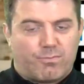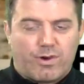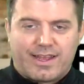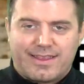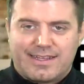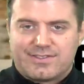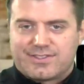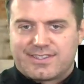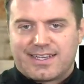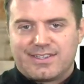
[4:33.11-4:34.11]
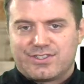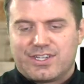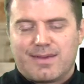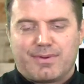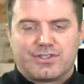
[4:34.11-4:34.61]
winning that state
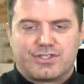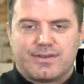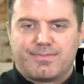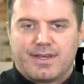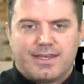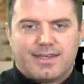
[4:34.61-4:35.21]
championship